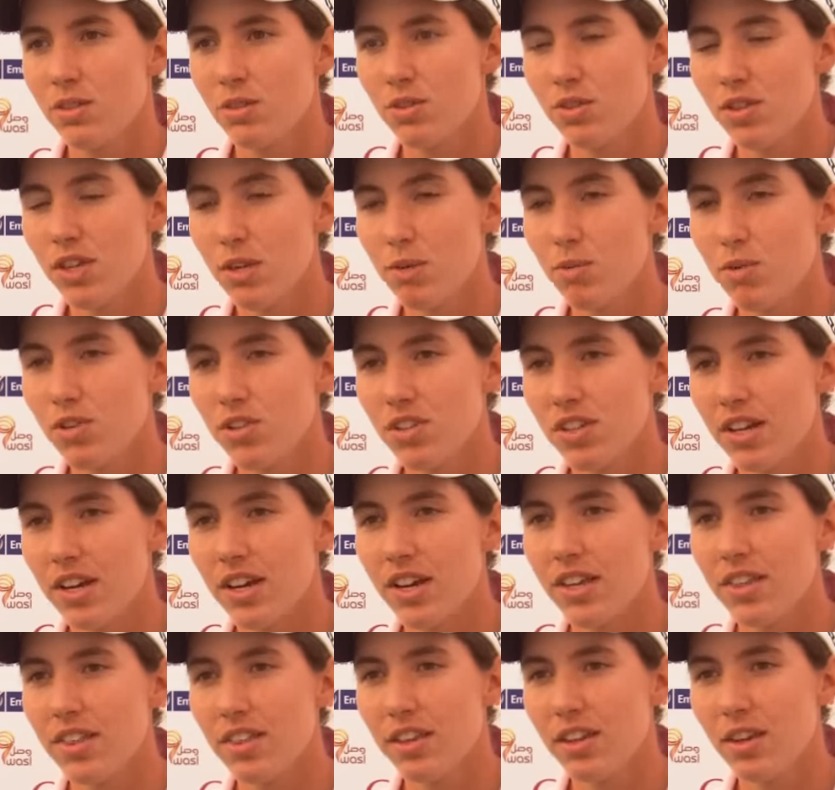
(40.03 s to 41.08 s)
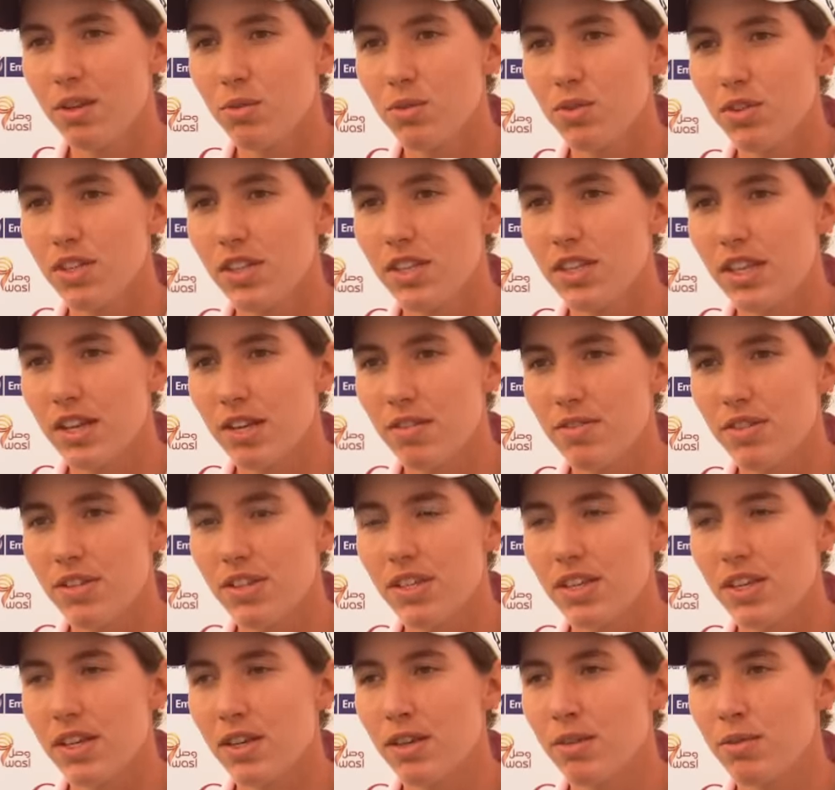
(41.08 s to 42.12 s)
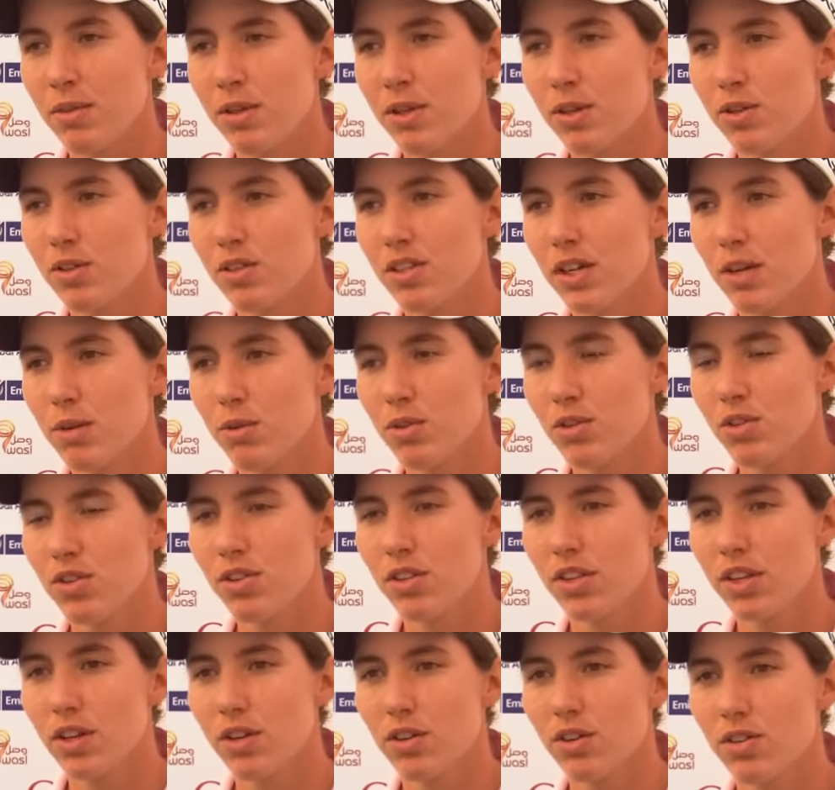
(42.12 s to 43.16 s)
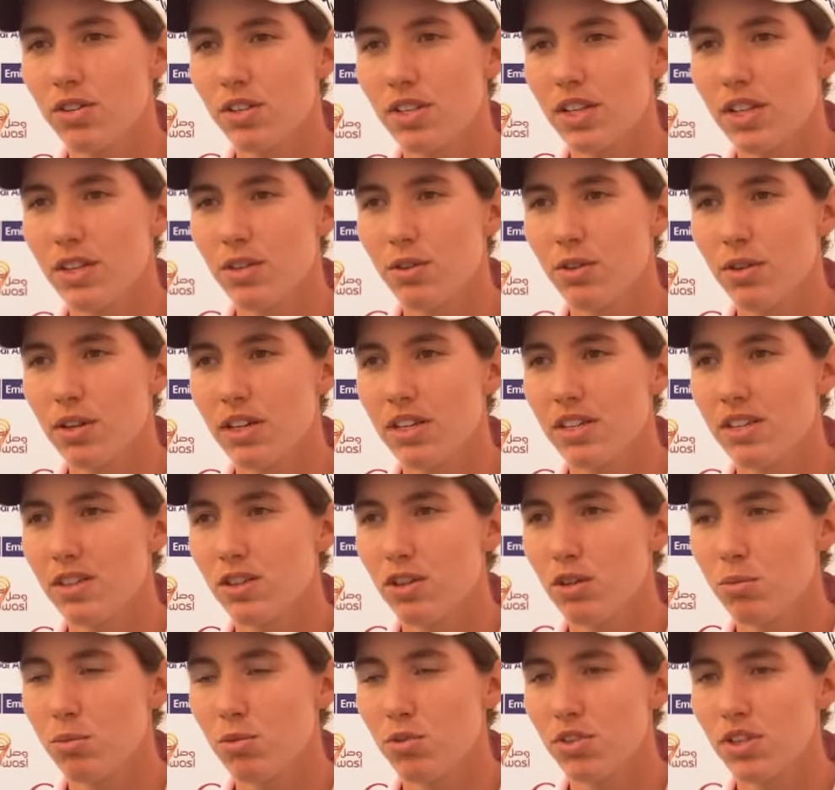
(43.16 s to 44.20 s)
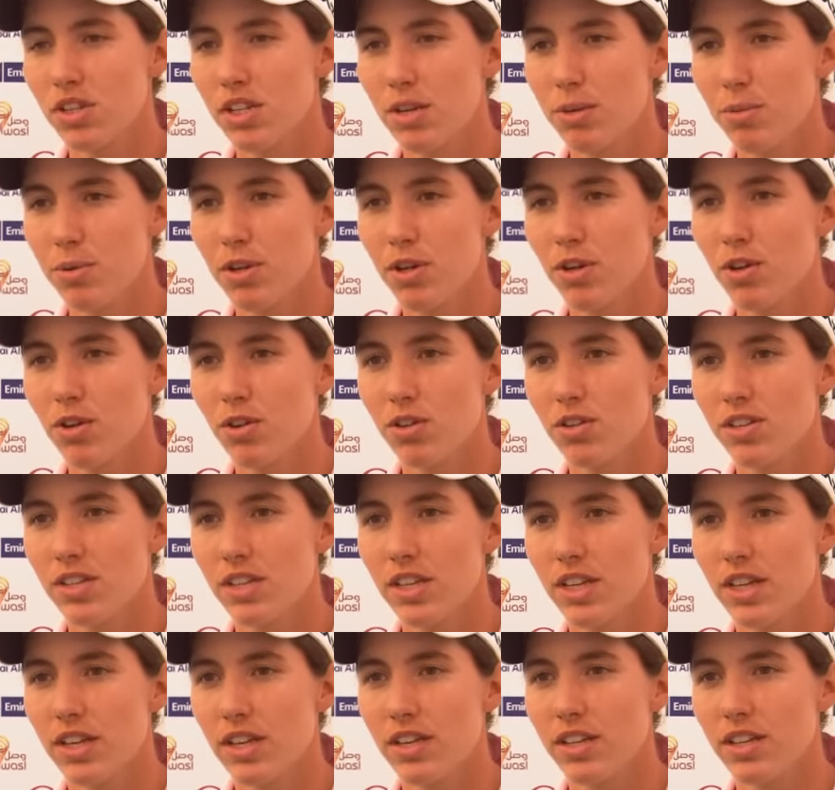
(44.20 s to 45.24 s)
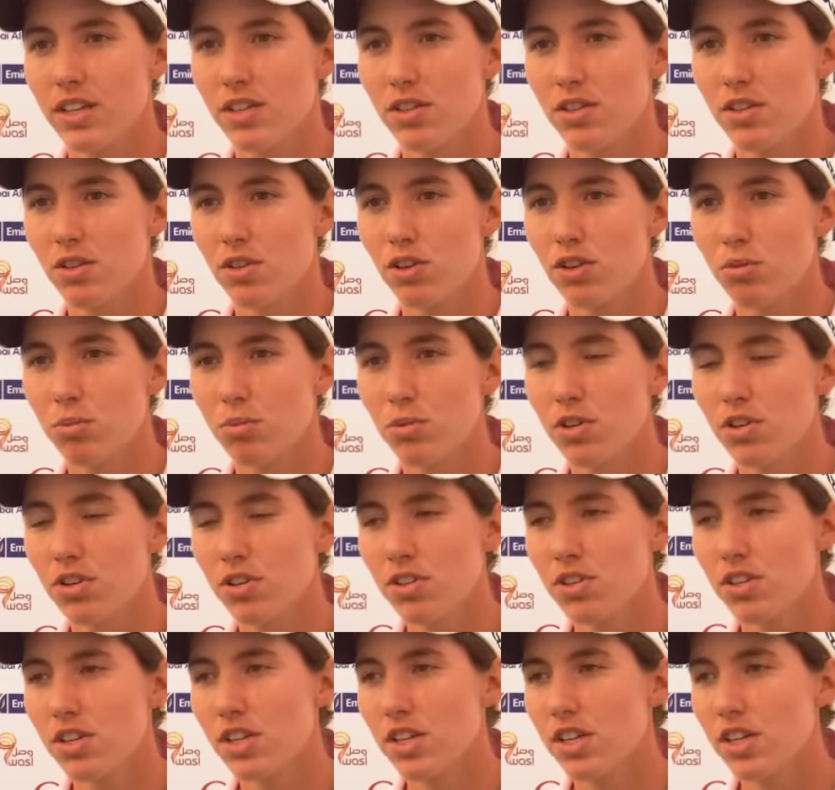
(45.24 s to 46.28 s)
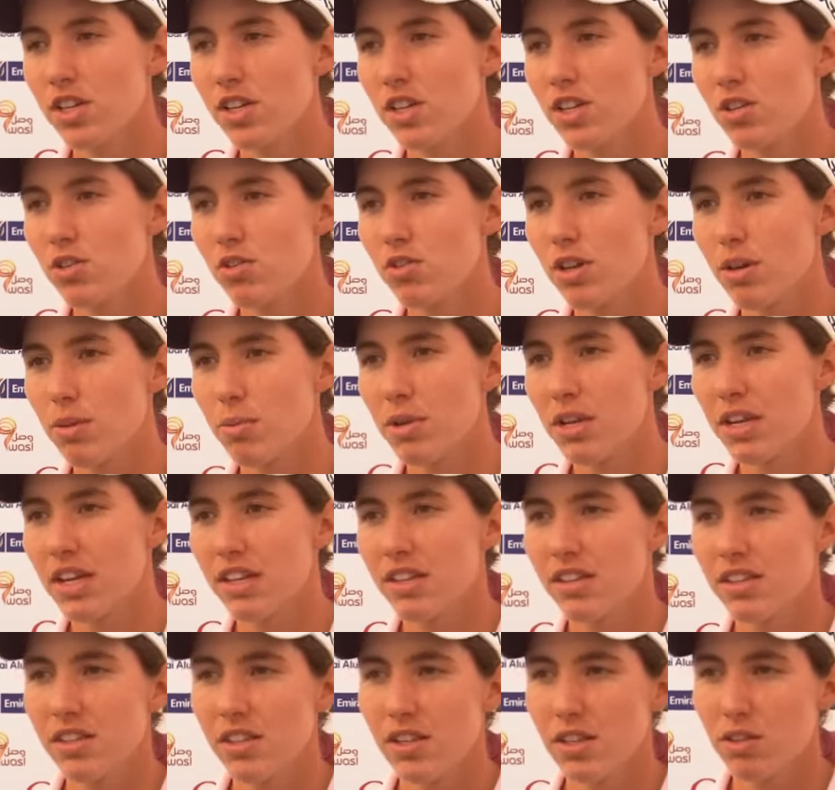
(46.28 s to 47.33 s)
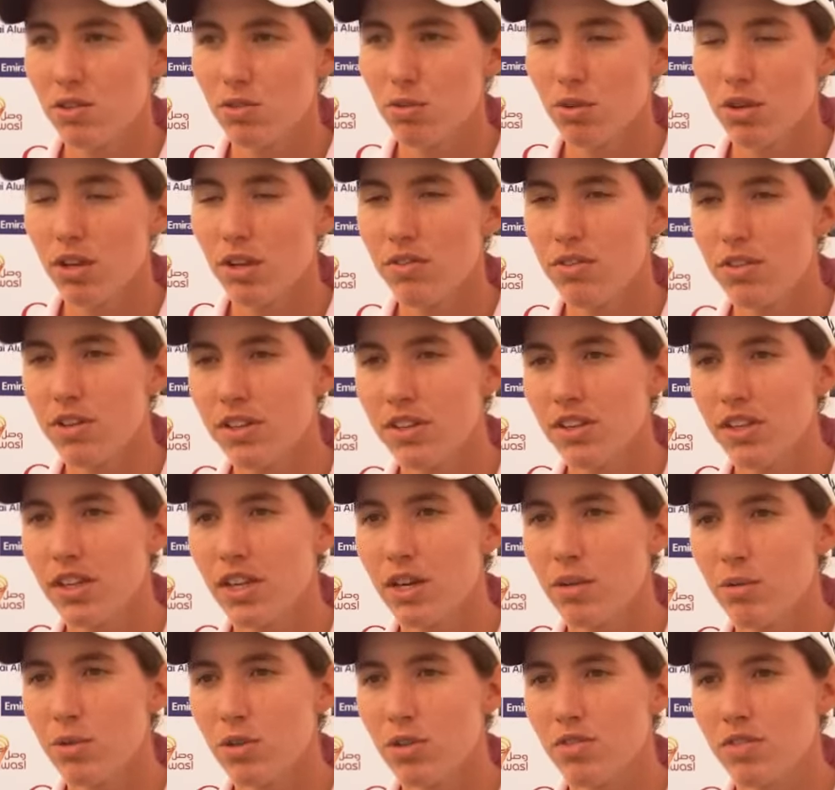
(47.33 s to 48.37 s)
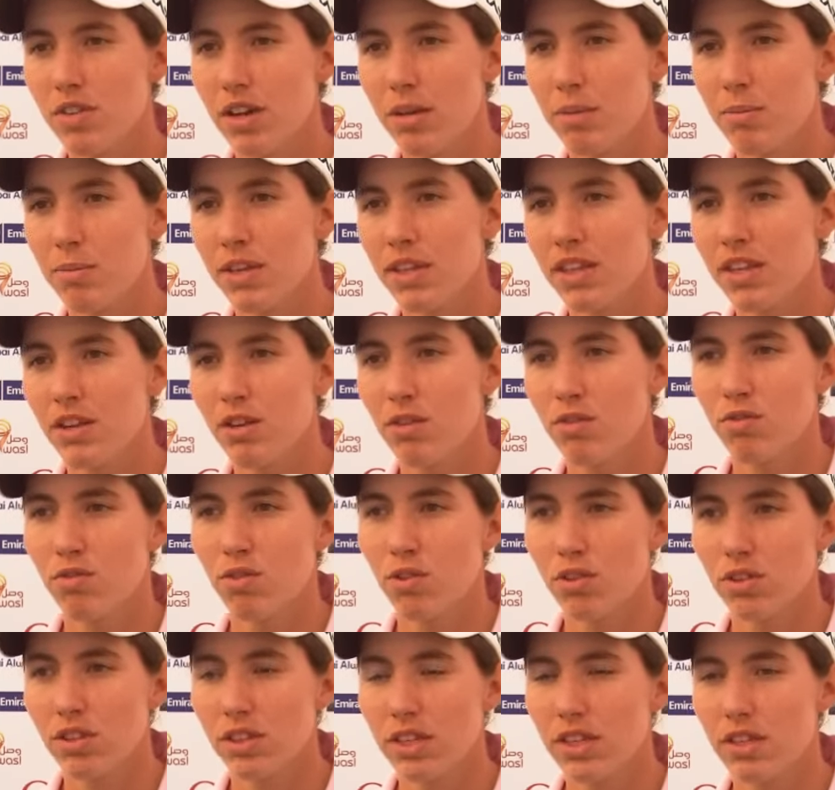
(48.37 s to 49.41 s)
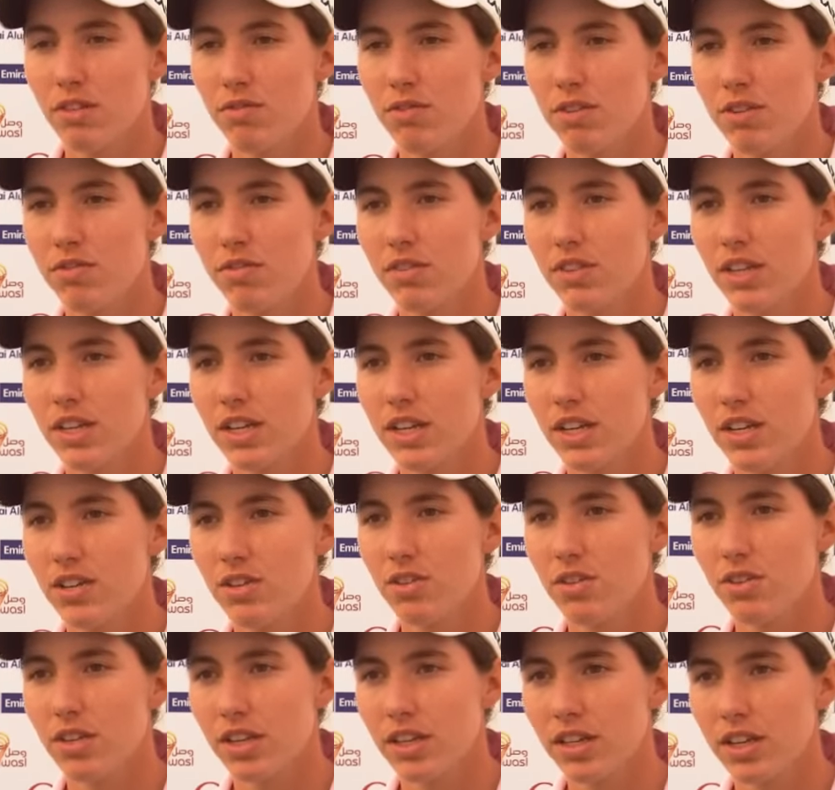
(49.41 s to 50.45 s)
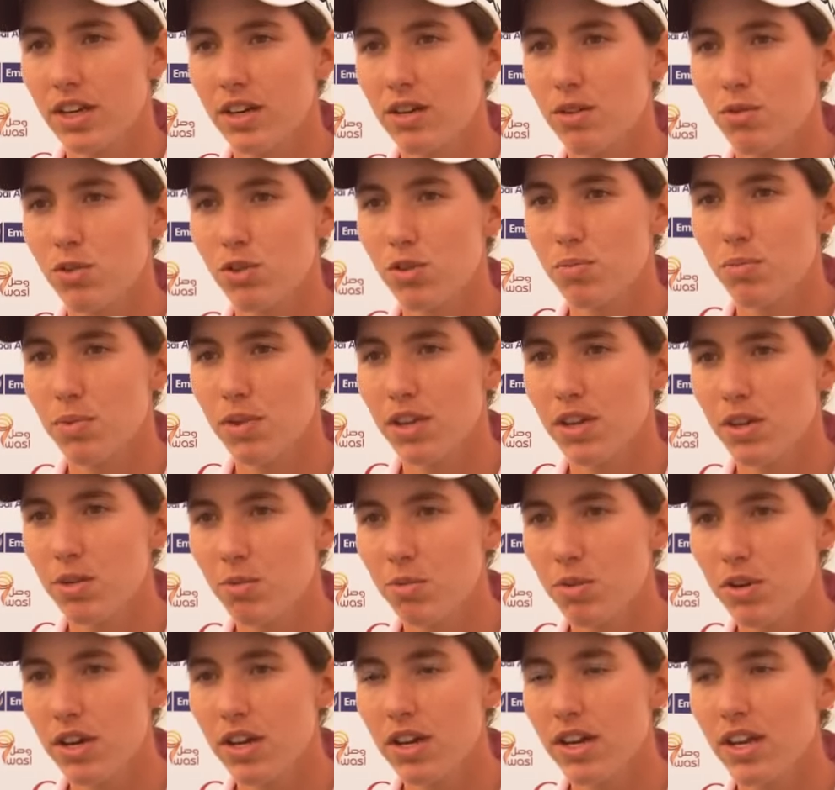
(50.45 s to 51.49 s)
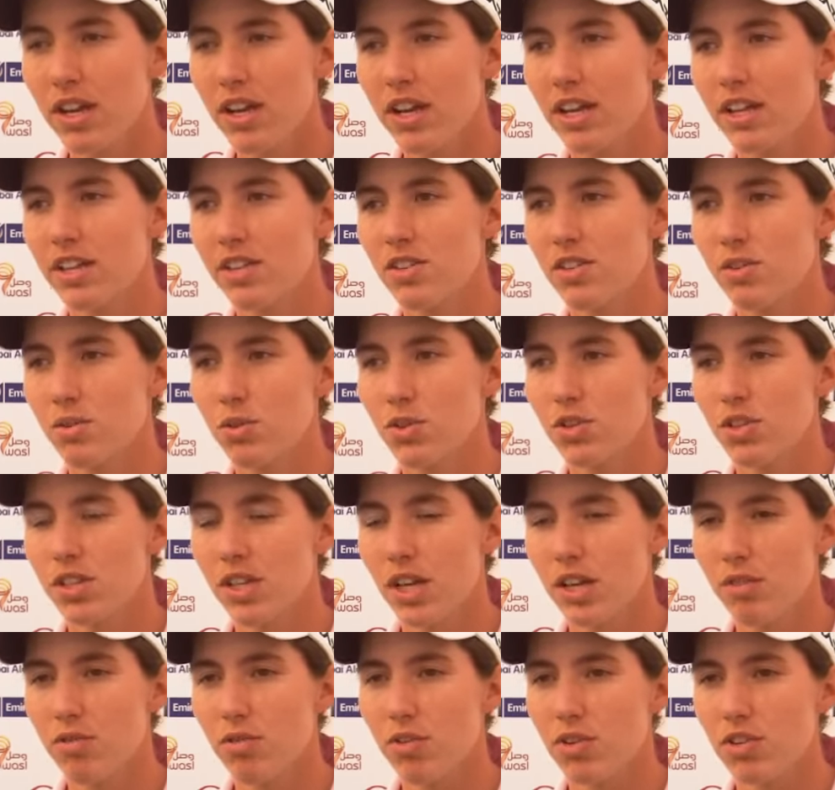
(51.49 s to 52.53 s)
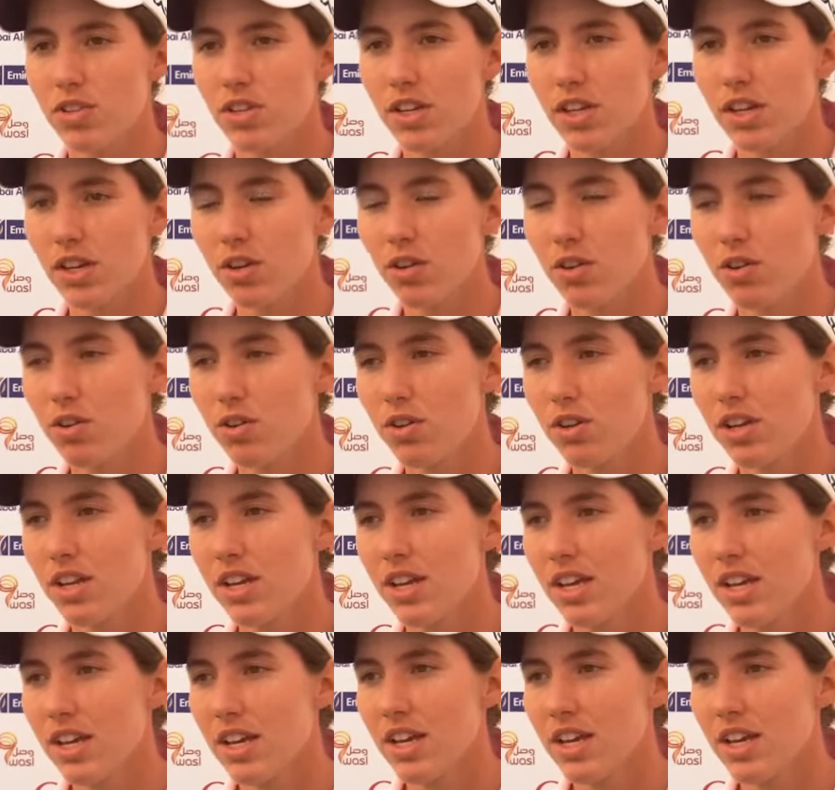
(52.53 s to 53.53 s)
Today was hard. I think it was the toughest day because I was on the course, and you can see almost in every holes the scoreboards. So I mean, until 12, 13, I was fine, but then on 14, 15, I saw that Caro was playing well and she was tied for second.